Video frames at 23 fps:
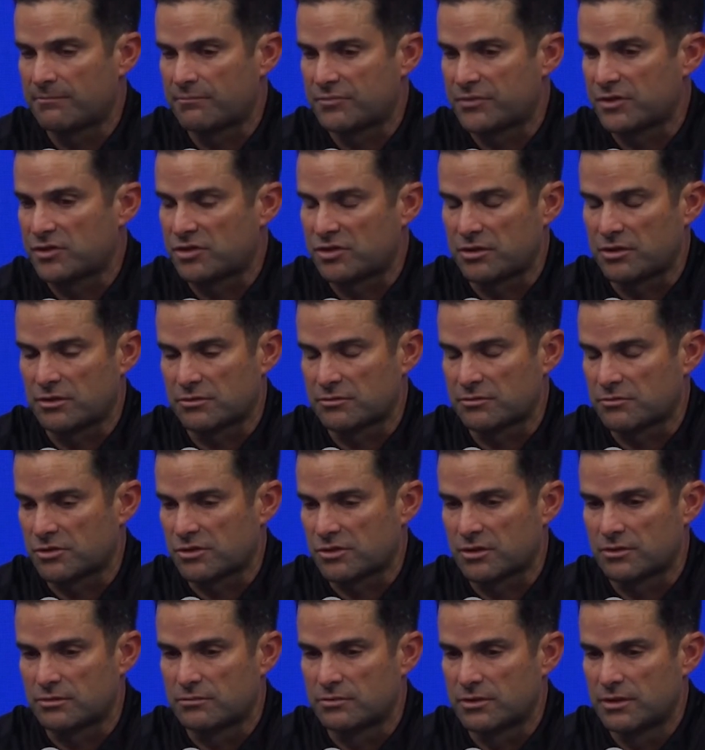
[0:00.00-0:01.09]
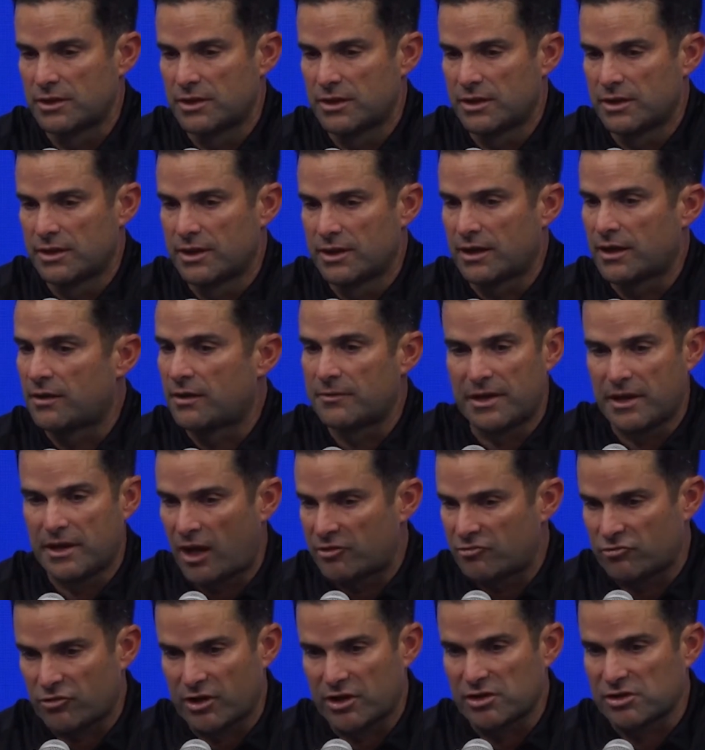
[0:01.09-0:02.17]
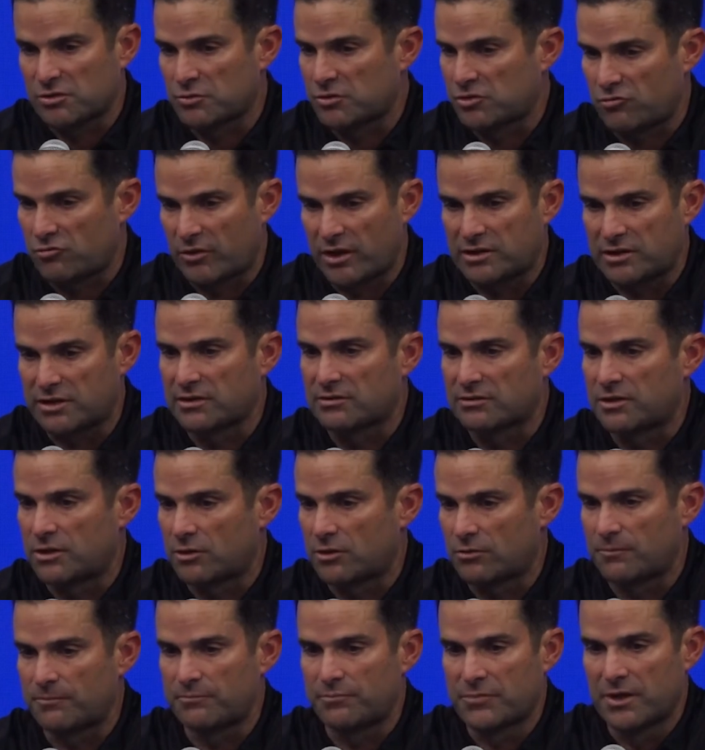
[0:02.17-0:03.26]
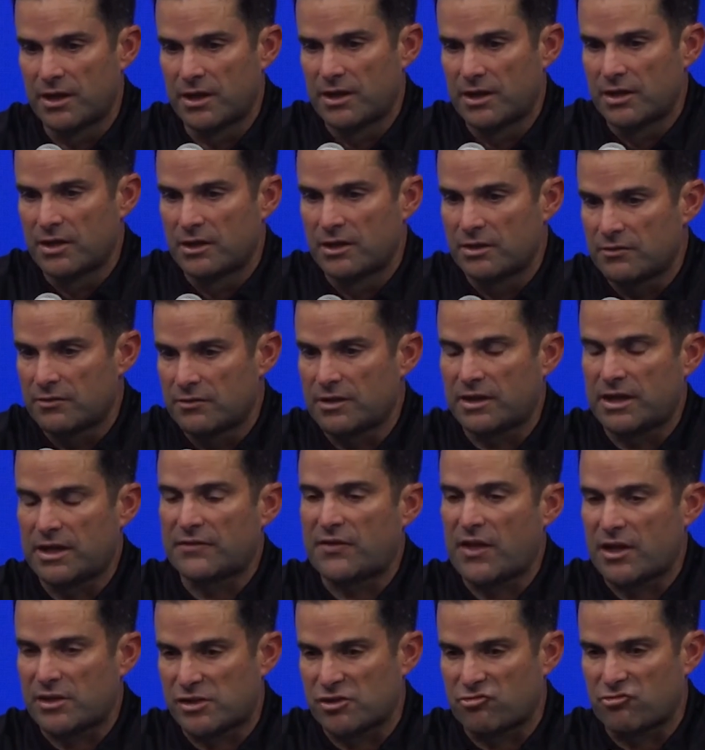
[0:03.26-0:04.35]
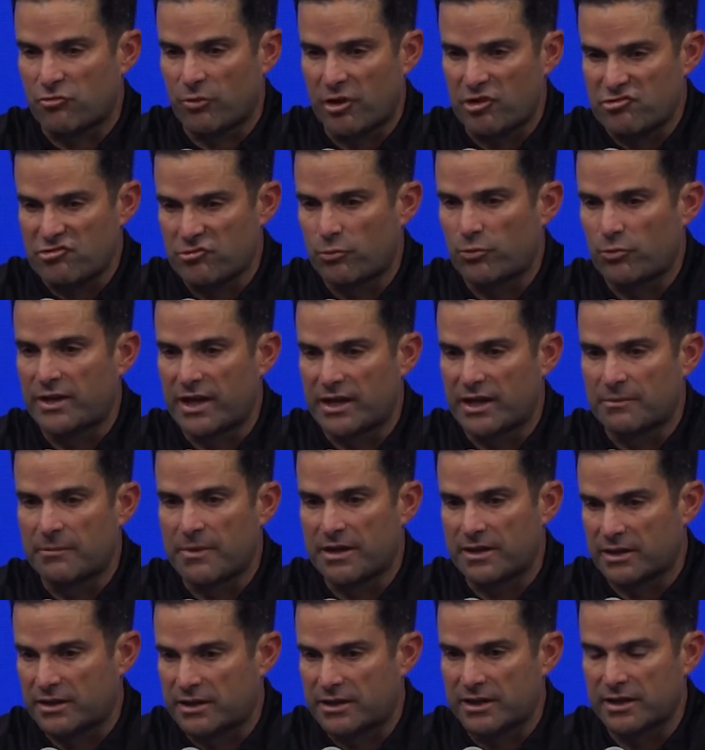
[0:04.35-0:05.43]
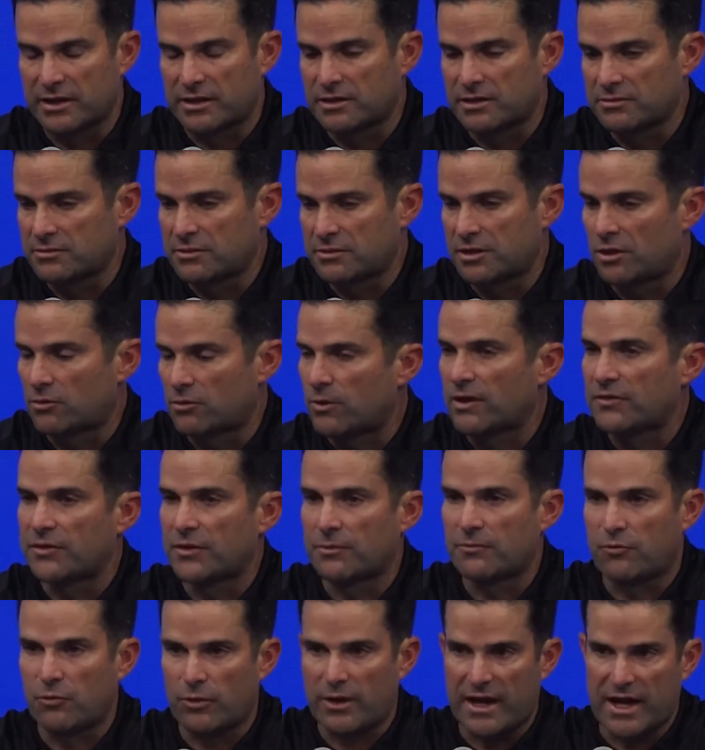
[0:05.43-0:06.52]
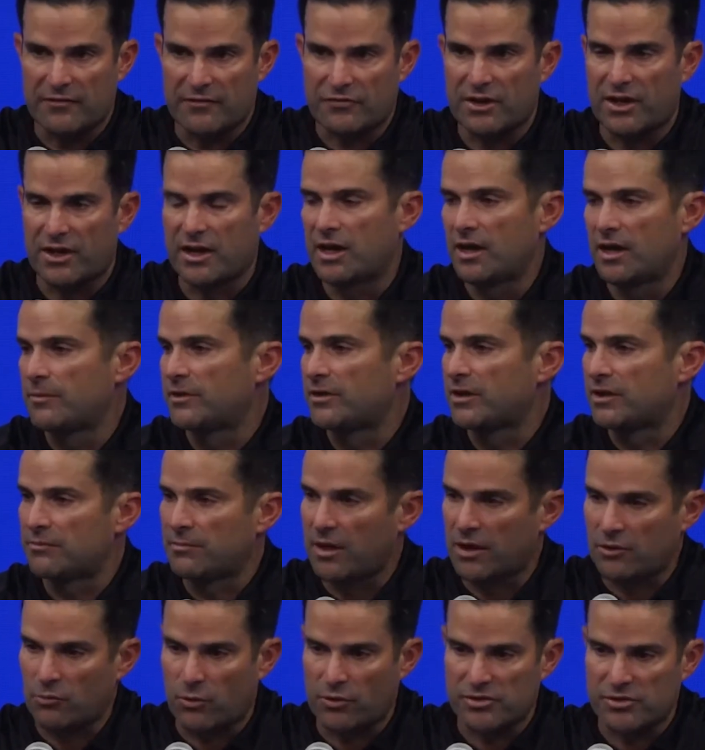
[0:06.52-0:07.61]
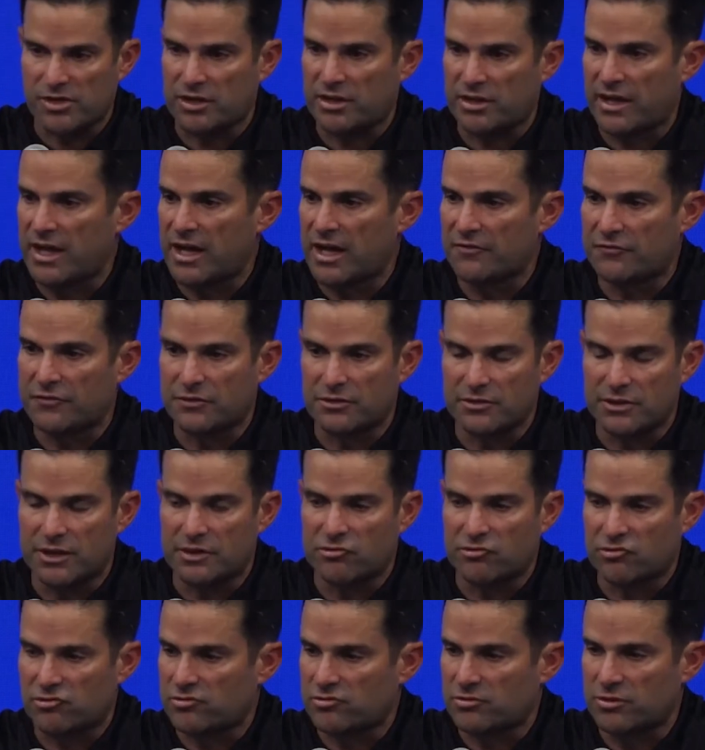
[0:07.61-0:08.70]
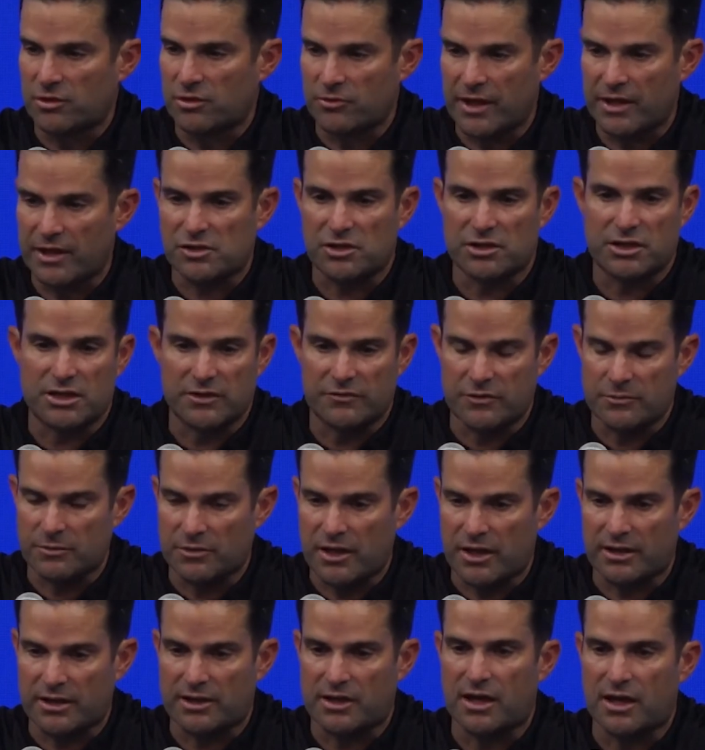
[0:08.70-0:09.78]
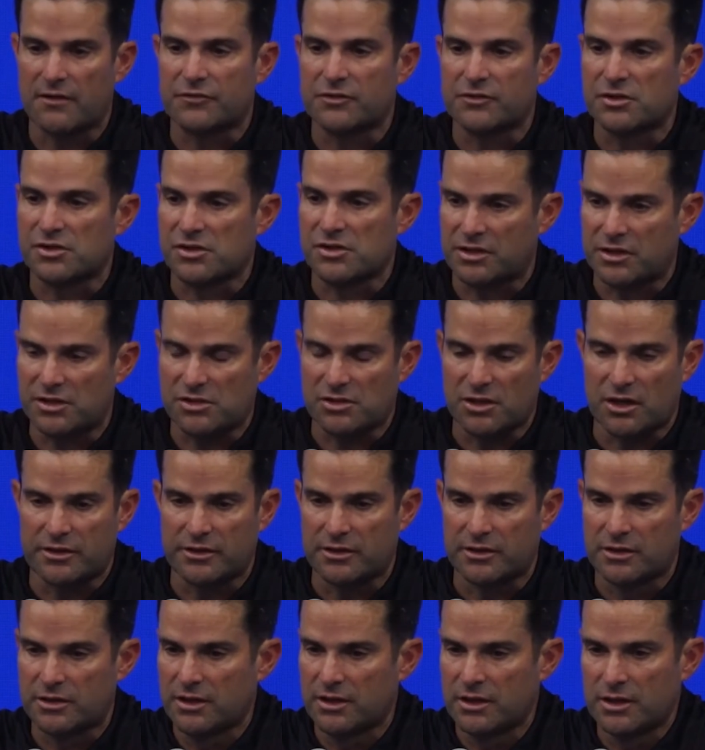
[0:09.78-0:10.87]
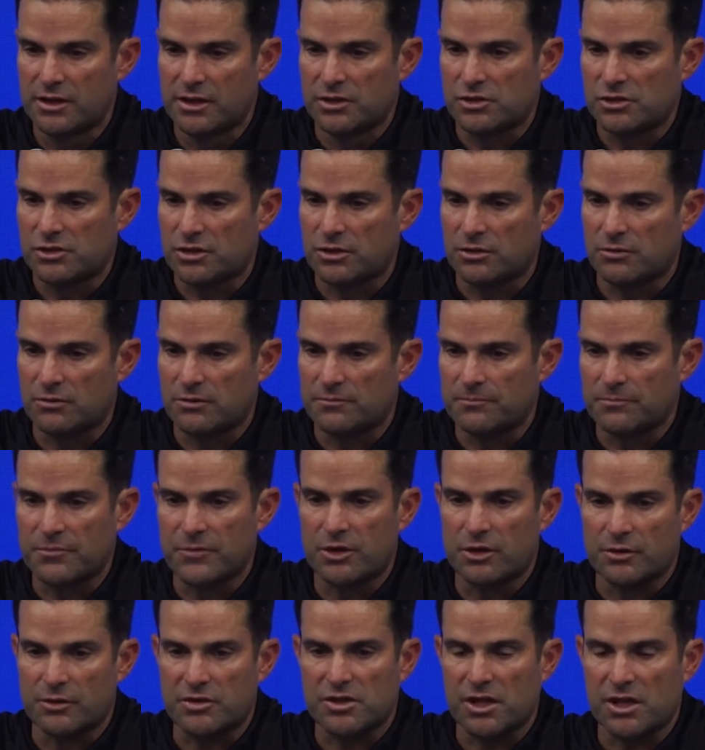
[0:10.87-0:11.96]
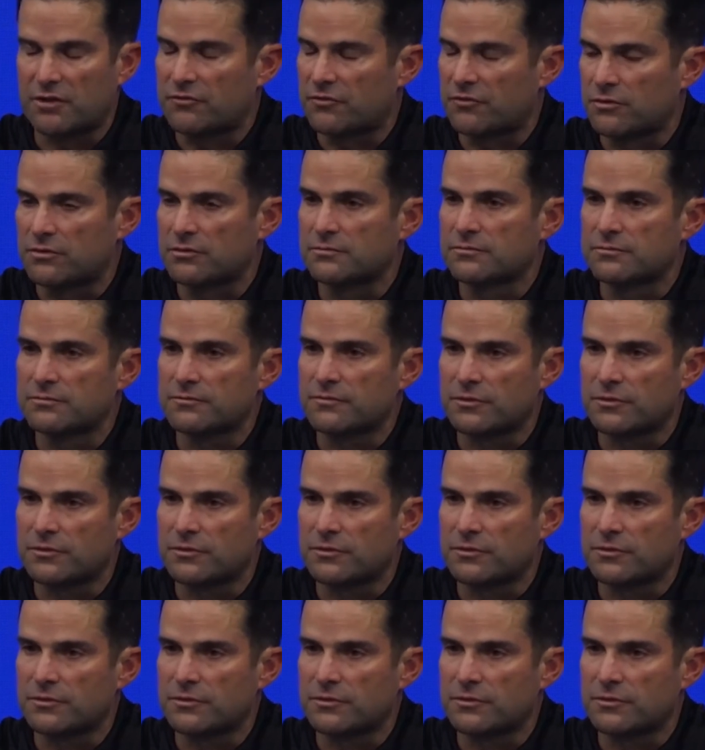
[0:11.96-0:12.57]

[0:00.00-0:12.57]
this year. So, and Andres, it was great to, you know, get that situation where he had to make a kick, you know, right there before halftime, and they made one in the second half, and just, you know, that's going to give him a lot of confidence that he's done it. So, you know, excited for